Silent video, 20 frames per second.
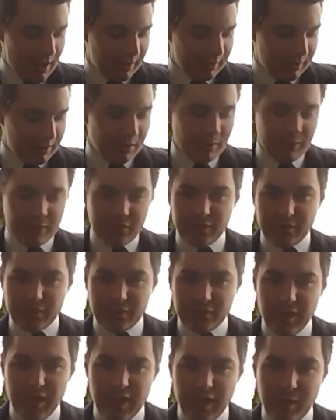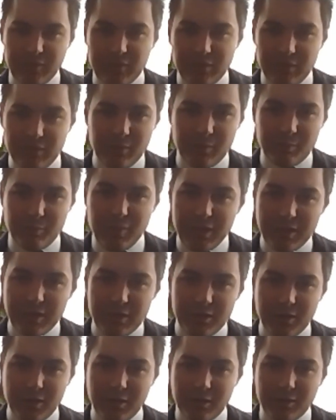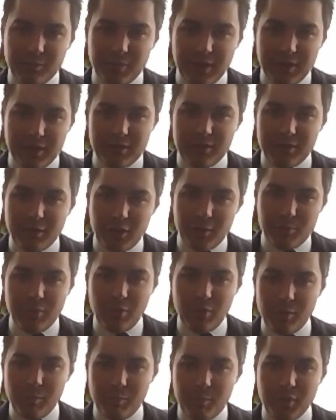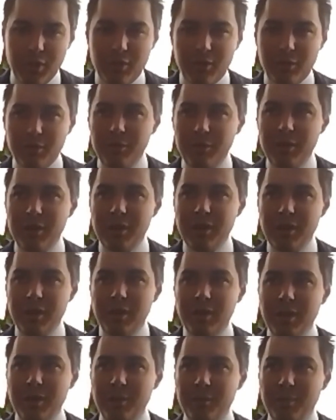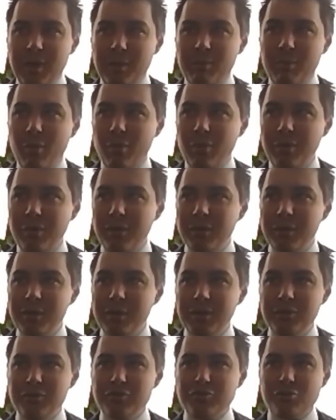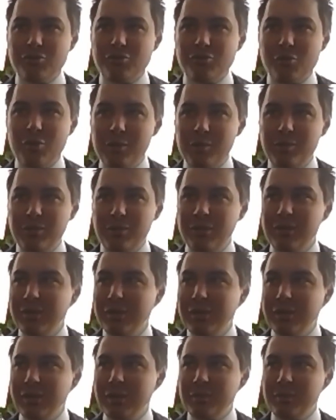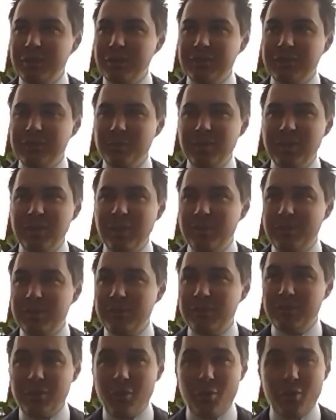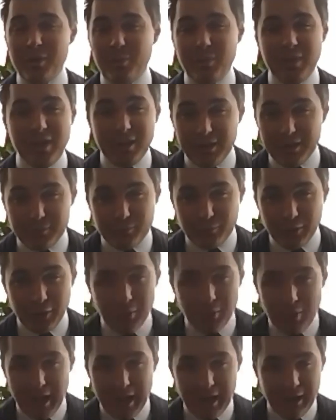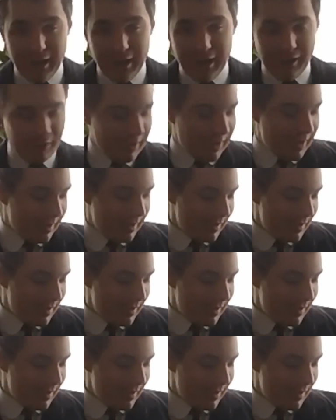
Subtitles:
use this time to make your humble abode a more enjoyable place to be, because you're going to be in it for a while, right?